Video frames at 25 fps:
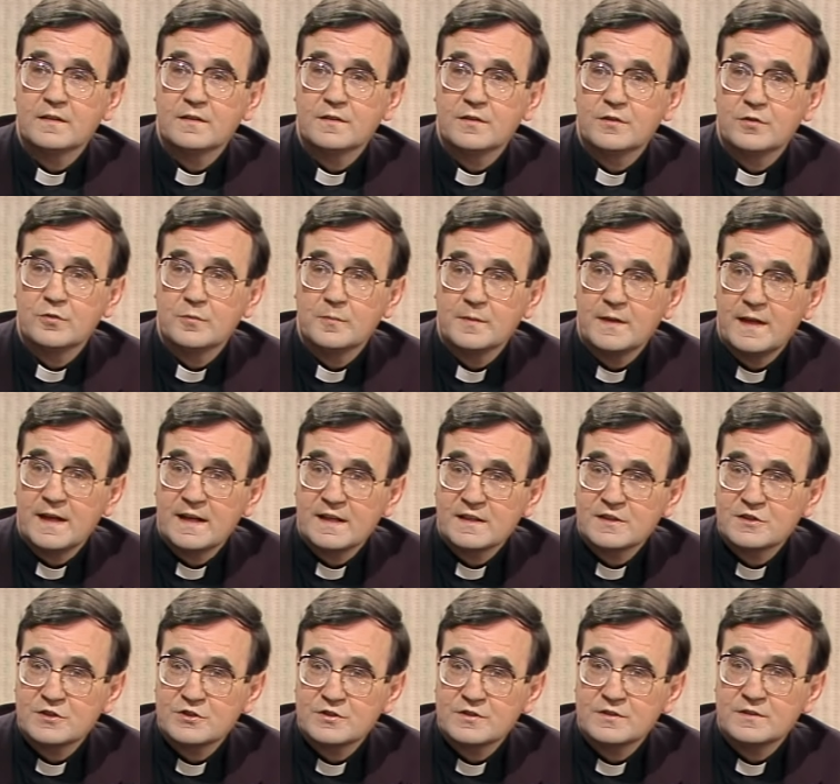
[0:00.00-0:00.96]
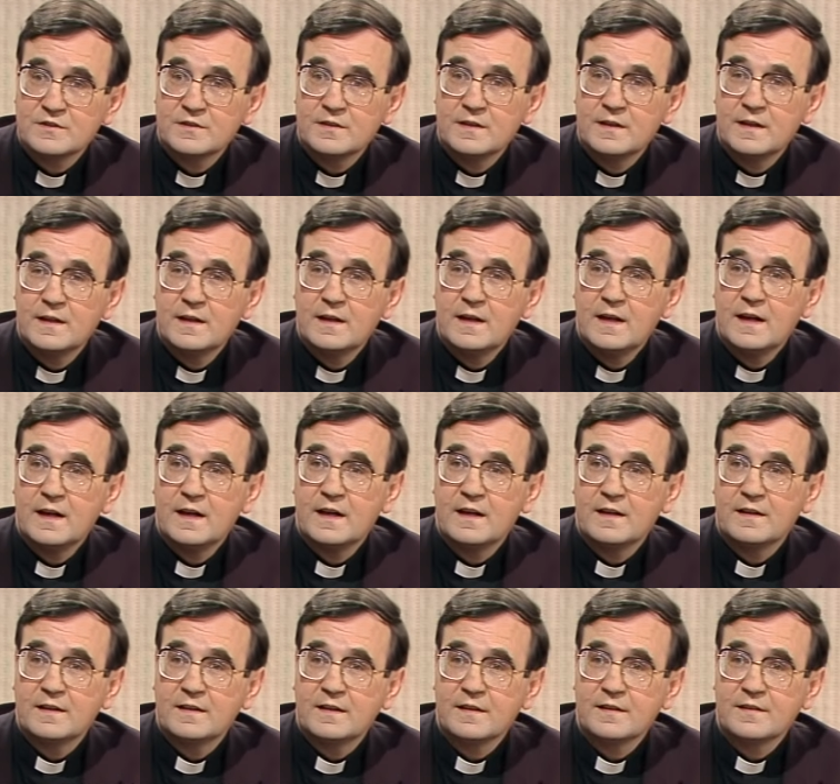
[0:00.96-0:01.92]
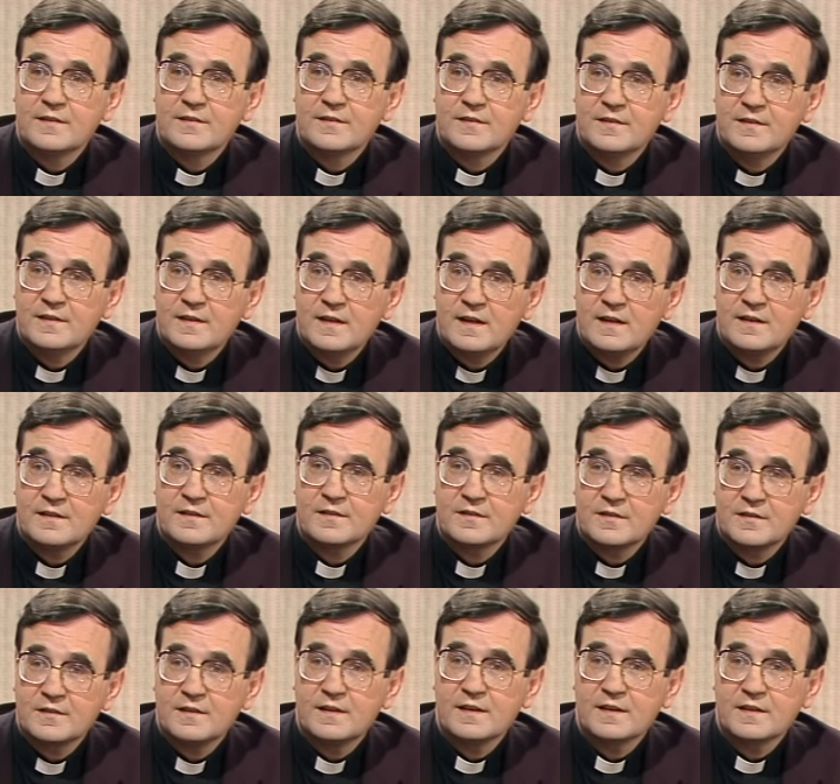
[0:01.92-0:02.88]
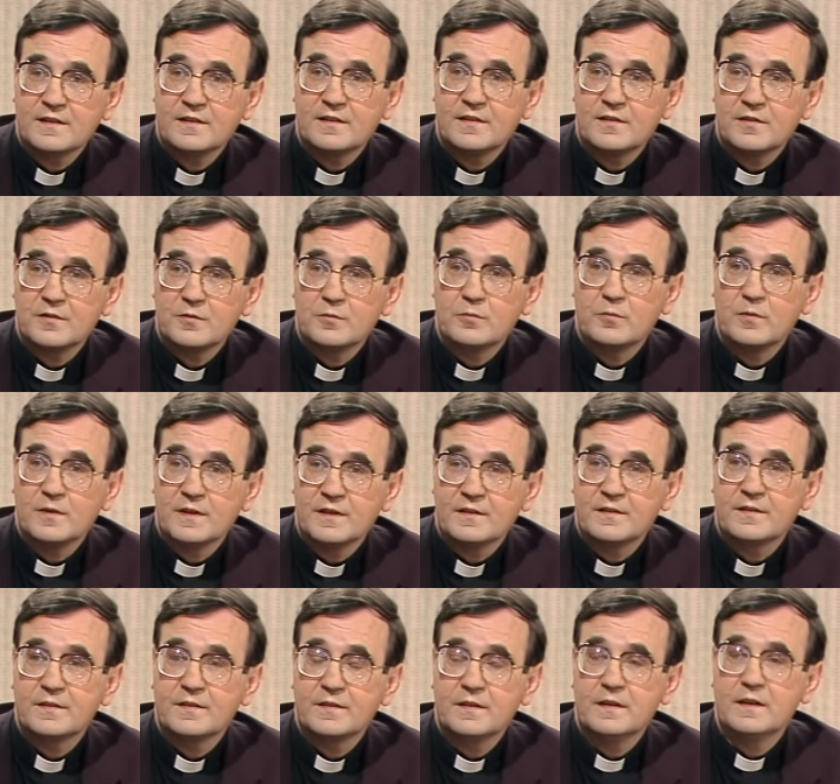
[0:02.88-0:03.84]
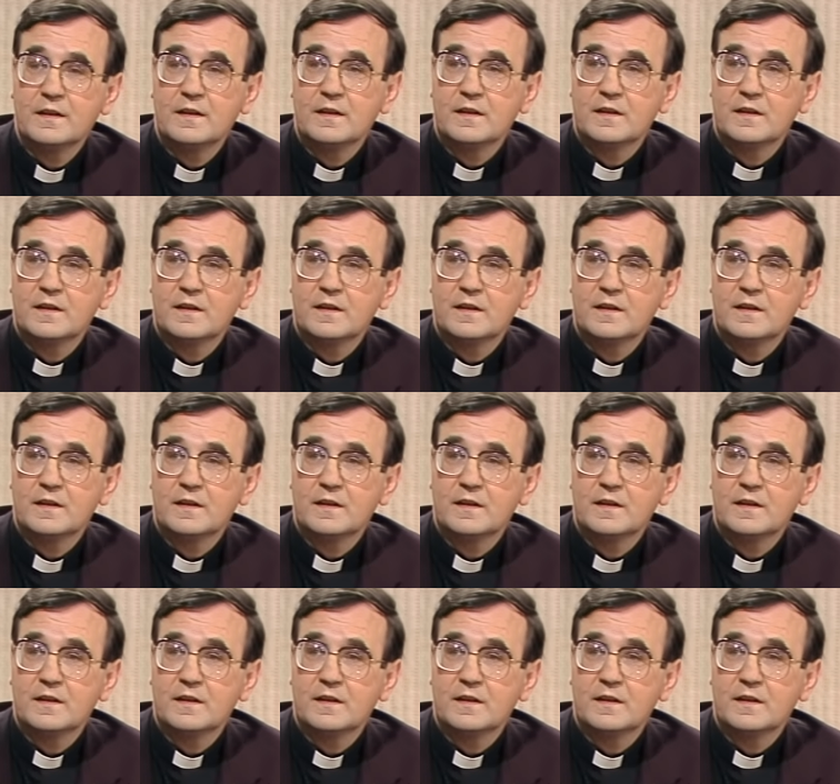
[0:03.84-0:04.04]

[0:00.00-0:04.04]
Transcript: human action, and it's not connected with